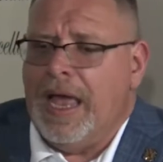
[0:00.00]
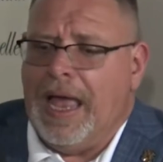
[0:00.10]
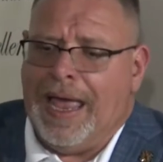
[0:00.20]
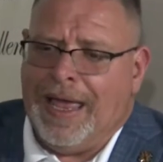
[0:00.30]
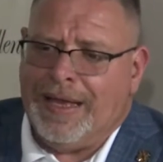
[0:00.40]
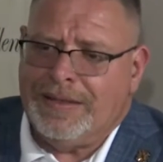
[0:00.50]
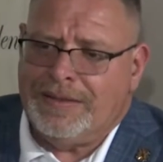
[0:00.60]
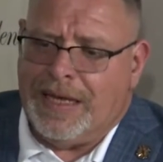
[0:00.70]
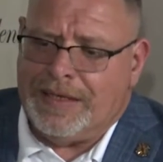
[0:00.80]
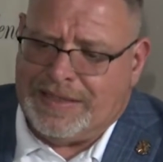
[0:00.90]

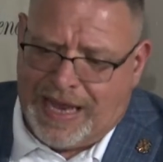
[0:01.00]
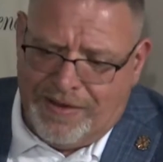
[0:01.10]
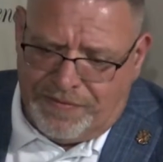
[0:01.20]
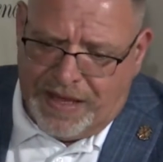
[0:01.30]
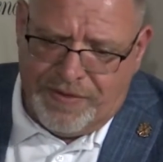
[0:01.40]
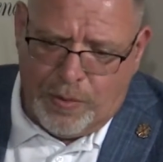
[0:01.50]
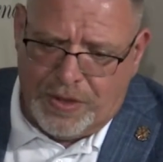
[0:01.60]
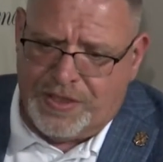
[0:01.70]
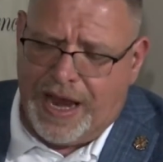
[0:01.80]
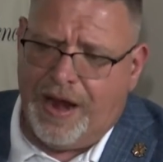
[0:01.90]
And uh, Dave Levy
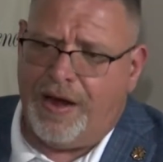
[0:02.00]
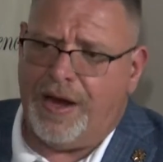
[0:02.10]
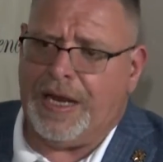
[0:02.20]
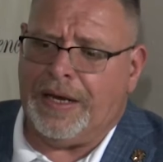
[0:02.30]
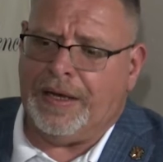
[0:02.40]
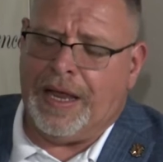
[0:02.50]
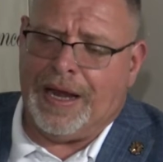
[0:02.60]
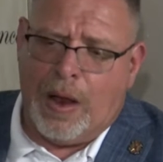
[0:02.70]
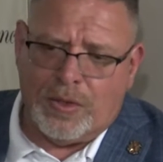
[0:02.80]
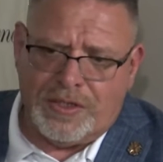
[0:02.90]
was there, and, and and
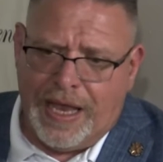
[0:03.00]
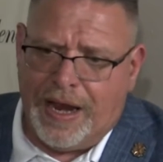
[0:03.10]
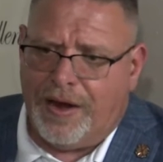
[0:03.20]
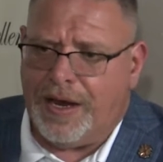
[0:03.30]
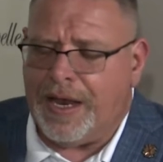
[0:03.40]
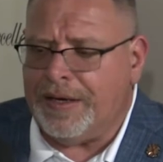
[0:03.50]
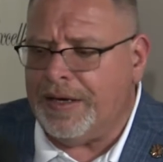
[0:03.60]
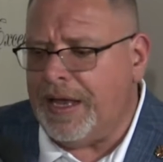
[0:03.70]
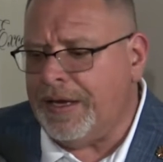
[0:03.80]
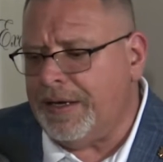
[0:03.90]
I was there, and
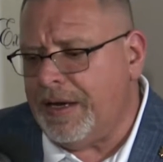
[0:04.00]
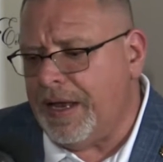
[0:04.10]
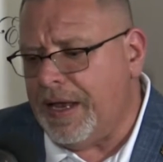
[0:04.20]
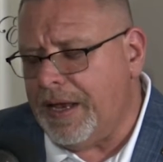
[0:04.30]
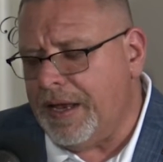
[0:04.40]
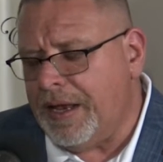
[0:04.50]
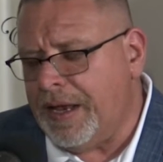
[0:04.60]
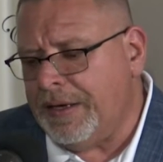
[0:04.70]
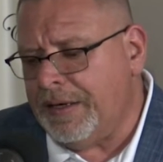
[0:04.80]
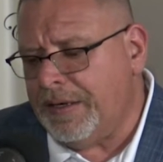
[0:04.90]
and
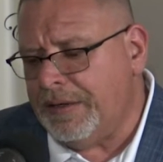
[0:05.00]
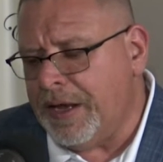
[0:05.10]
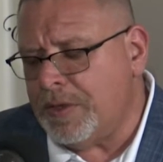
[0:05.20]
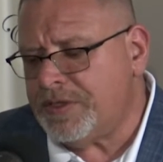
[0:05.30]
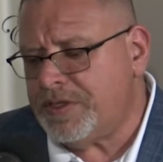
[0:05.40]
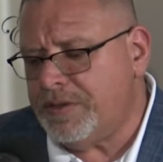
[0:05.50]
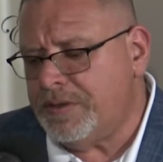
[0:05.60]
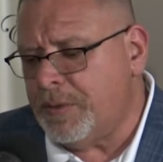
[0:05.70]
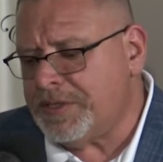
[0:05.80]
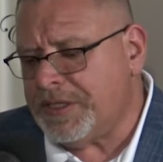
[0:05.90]
and there was
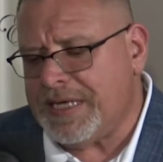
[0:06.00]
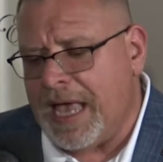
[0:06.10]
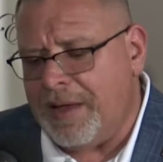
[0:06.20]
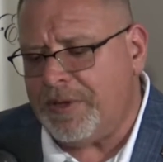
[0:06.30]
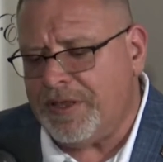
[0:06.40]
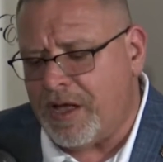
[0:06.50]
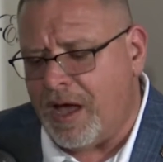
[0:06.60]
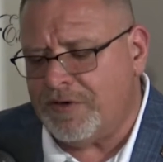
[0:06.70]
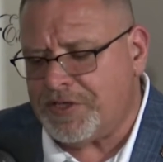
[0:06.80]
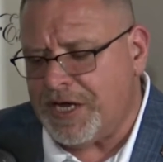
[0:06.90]
there was a time in the
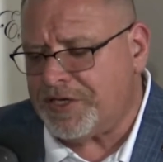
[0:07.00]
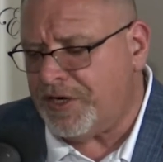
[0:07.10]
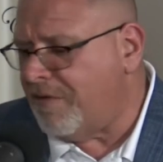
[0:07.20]
conversation.